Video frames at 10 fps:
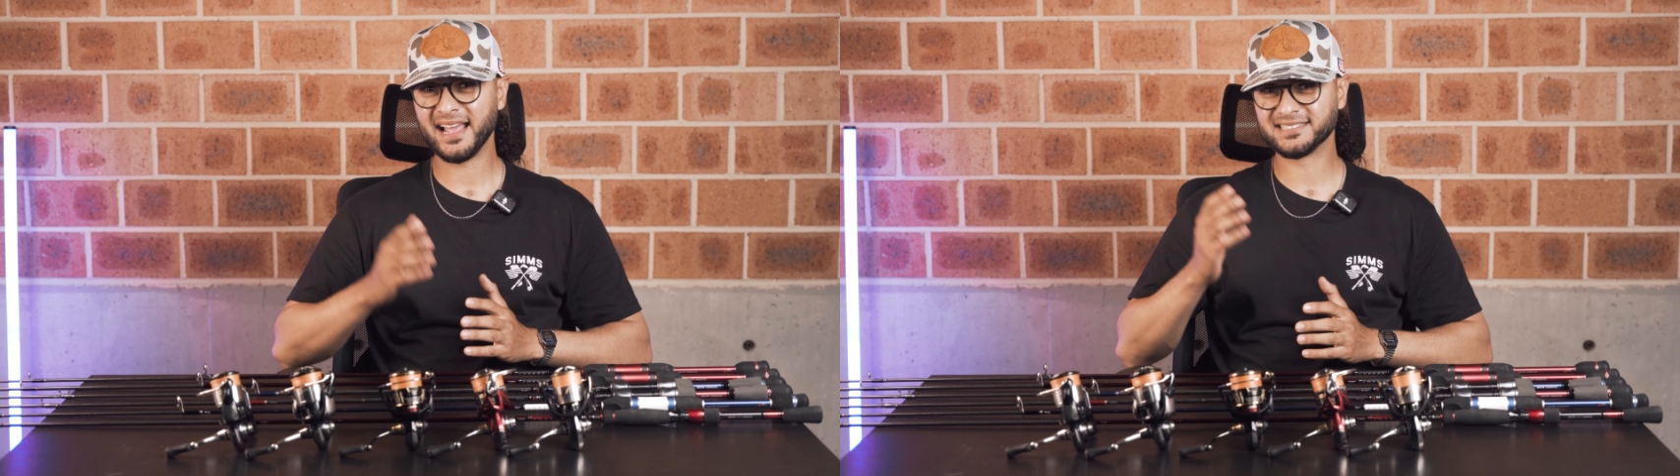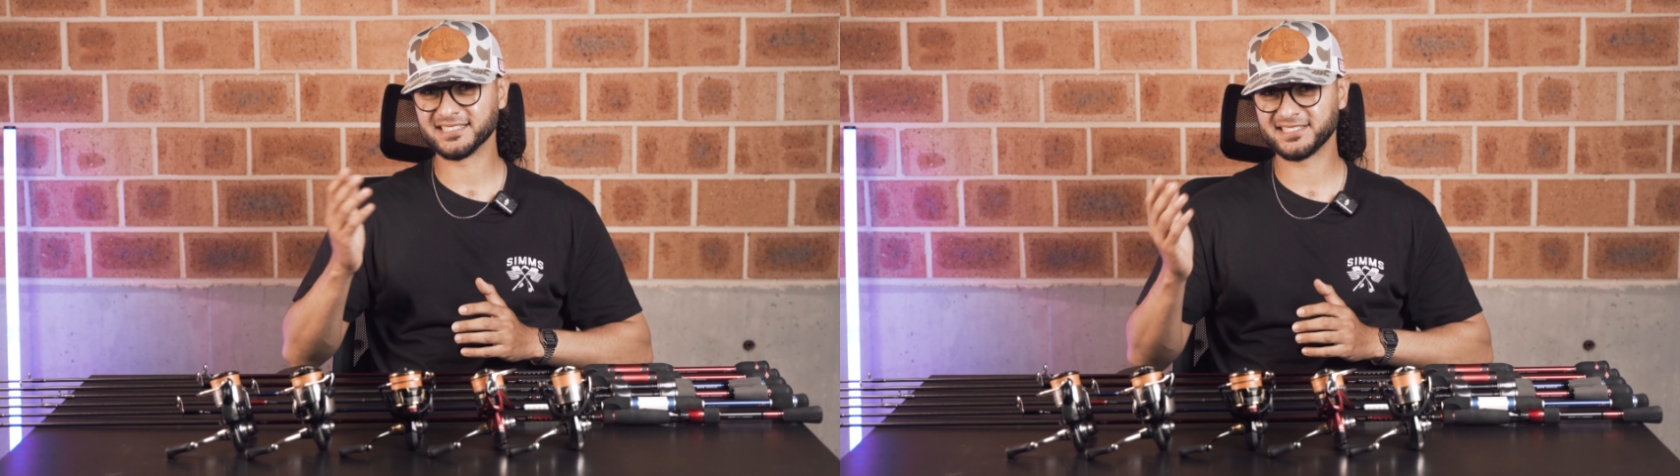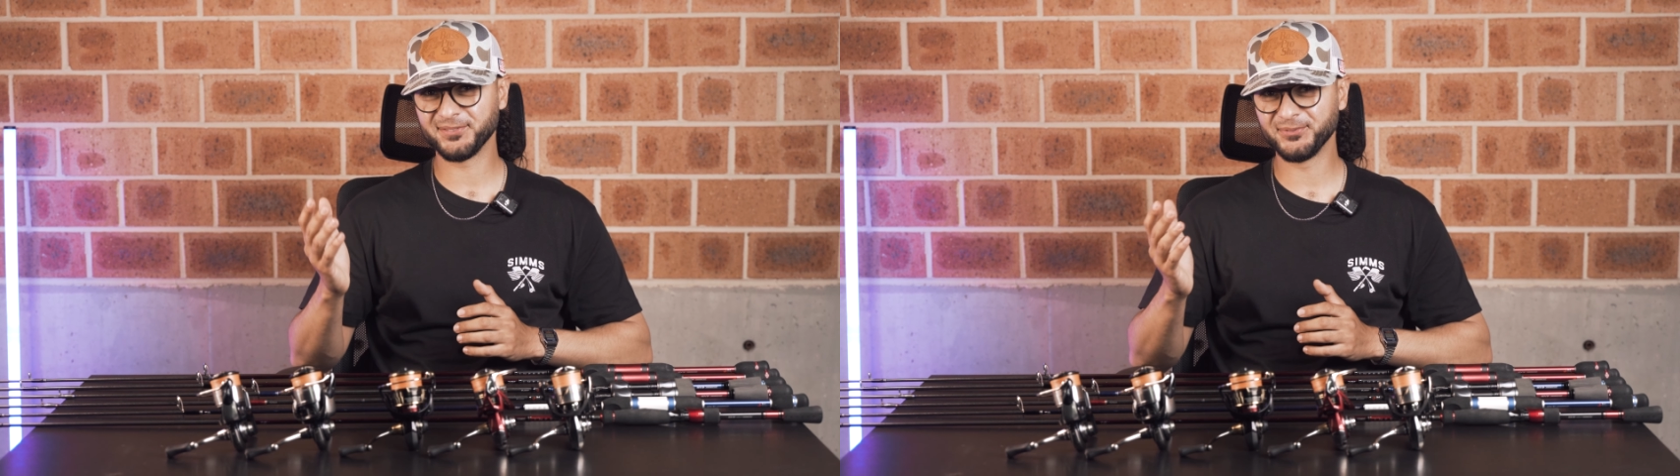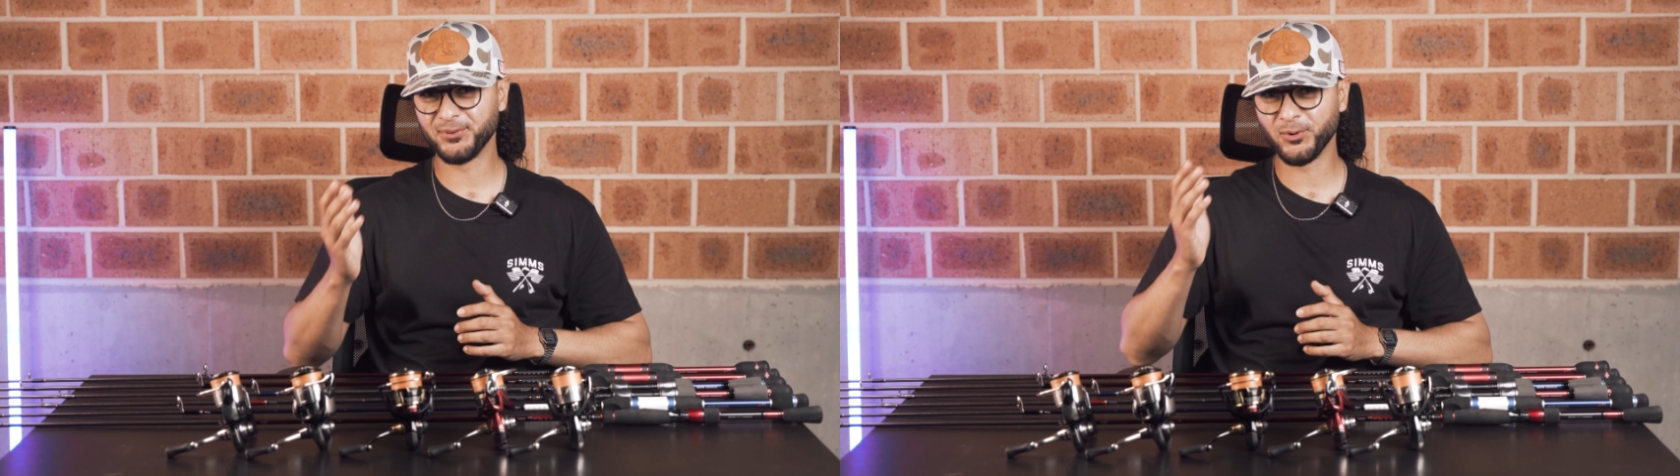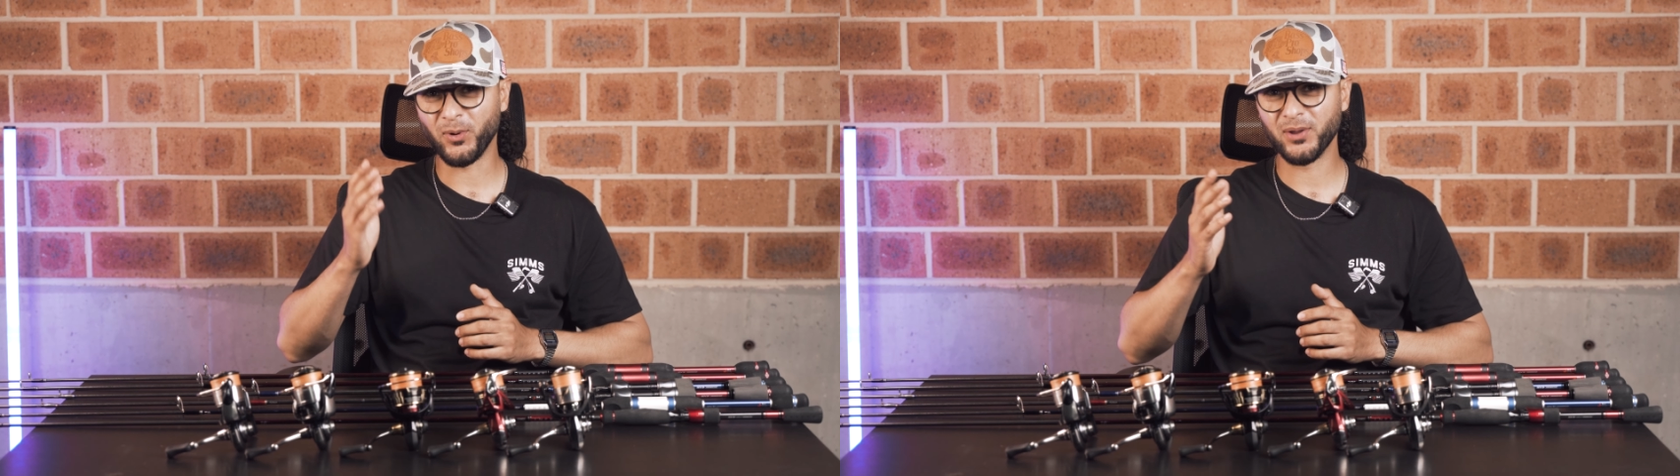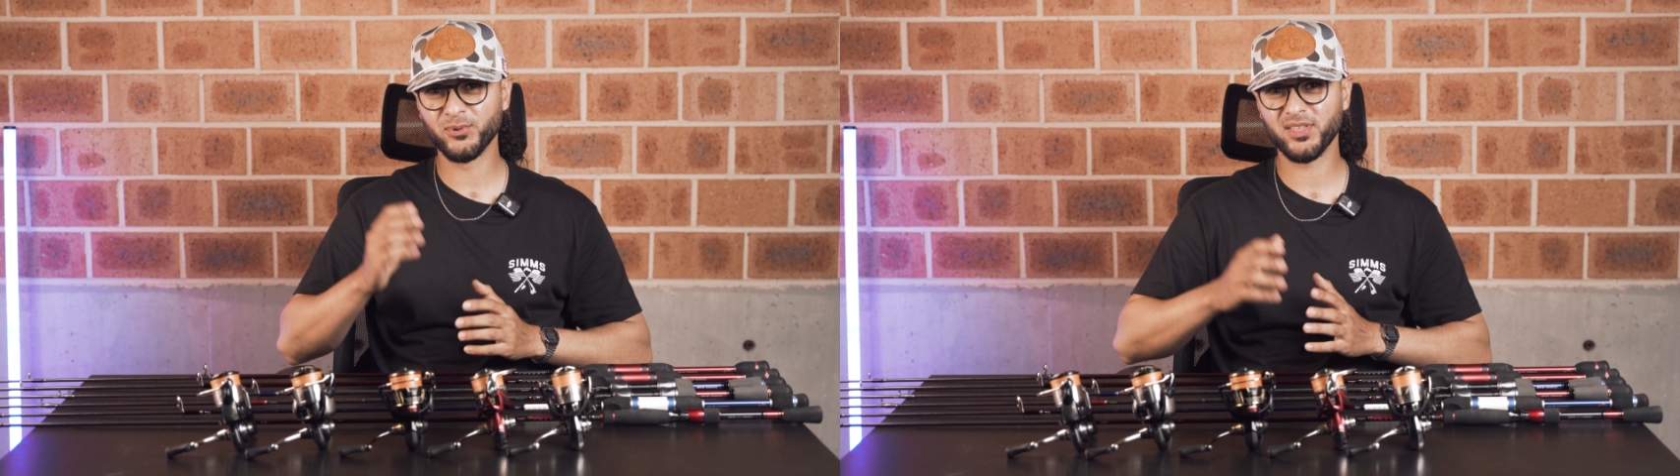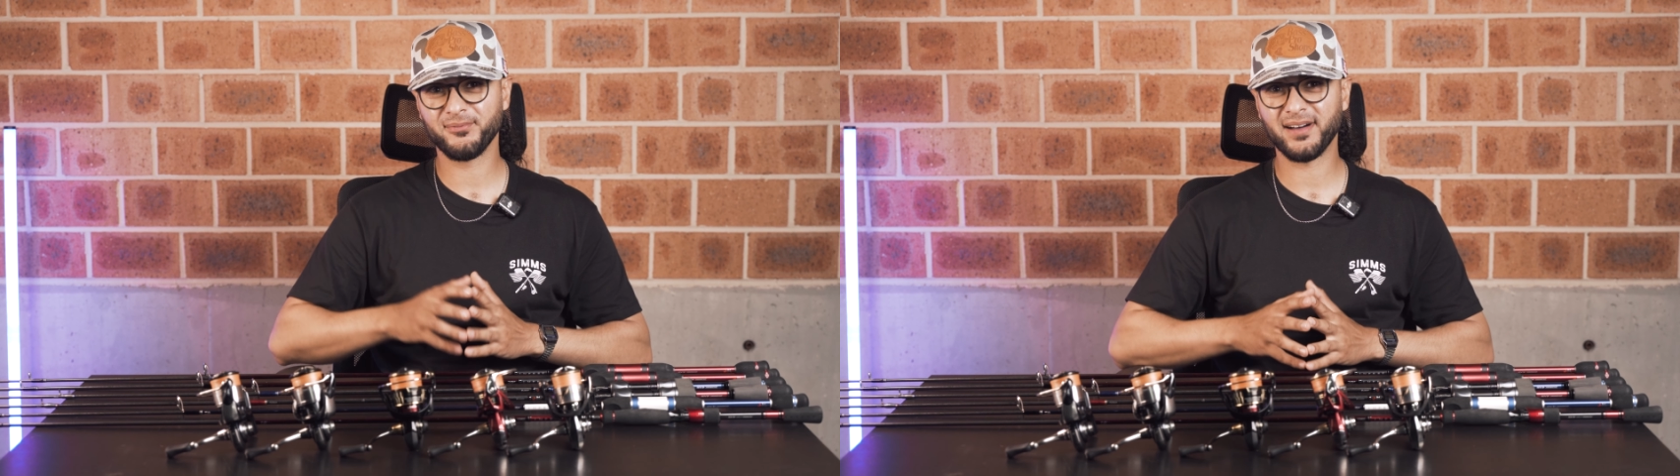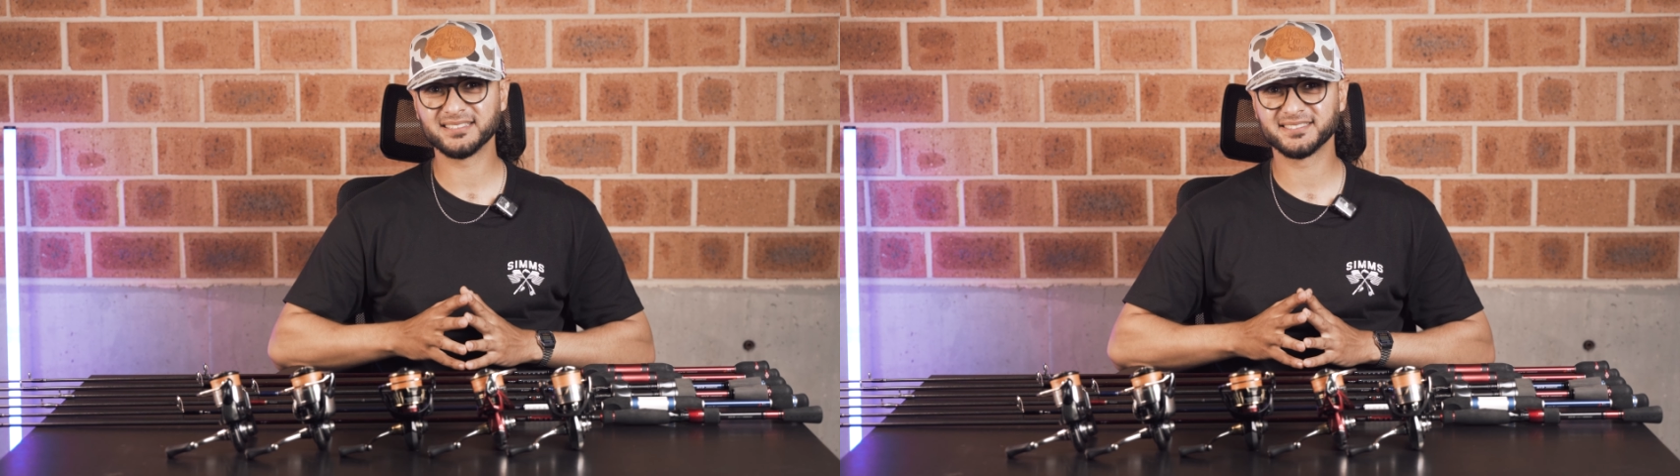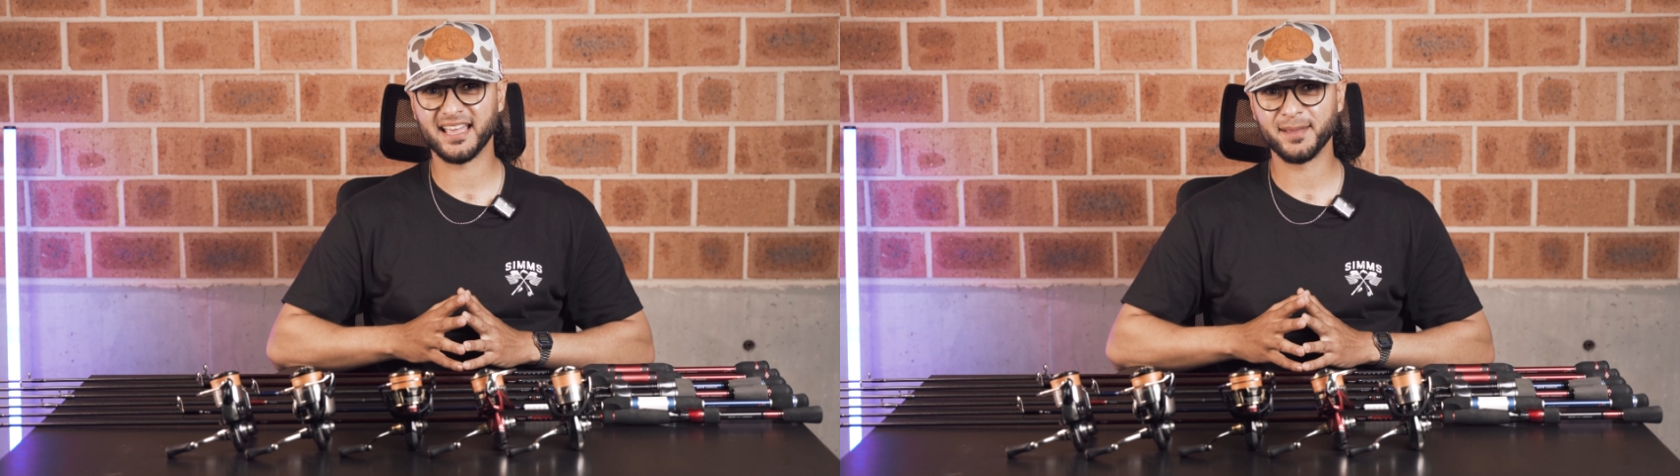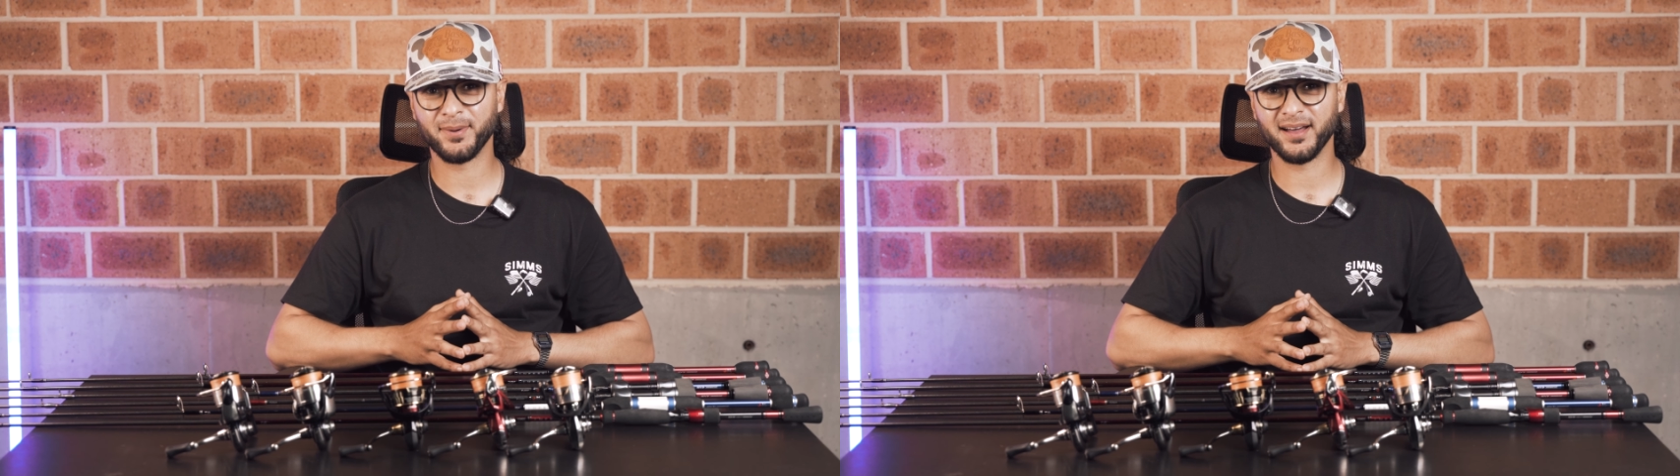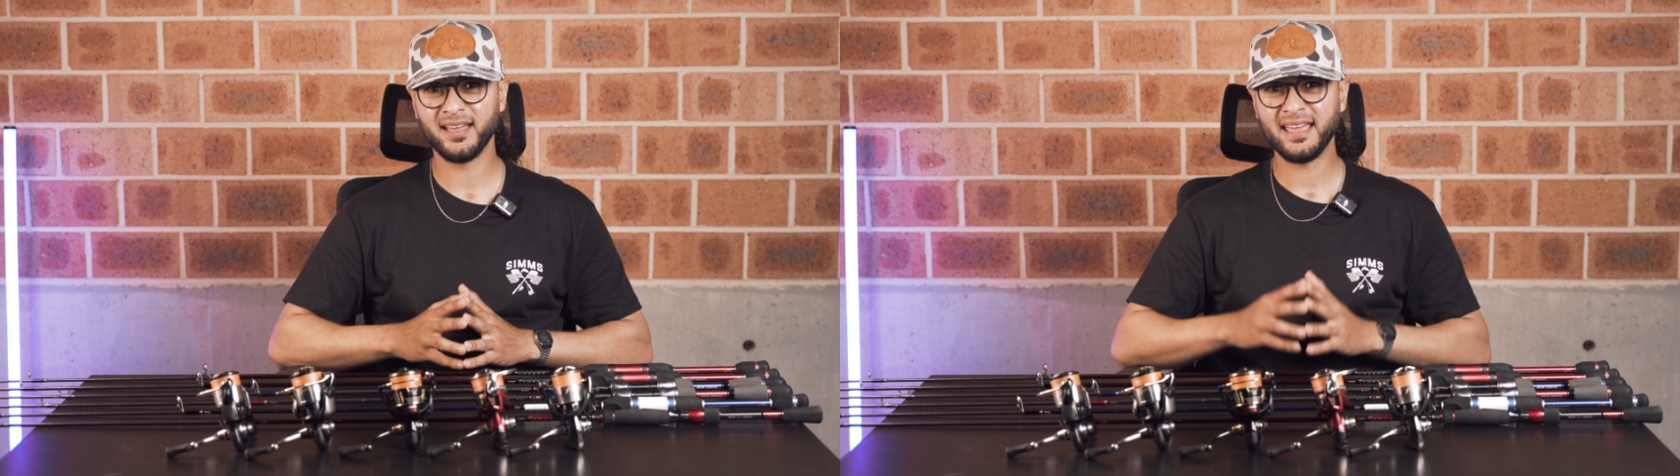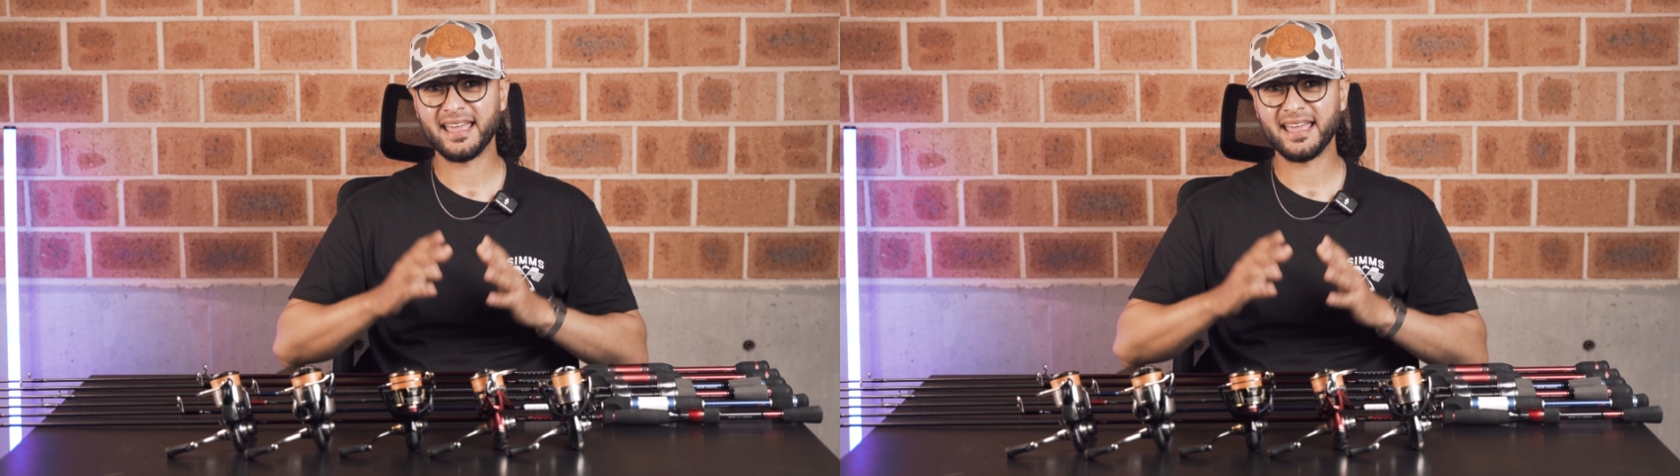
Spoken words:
It's a 7'1" with a fast taper.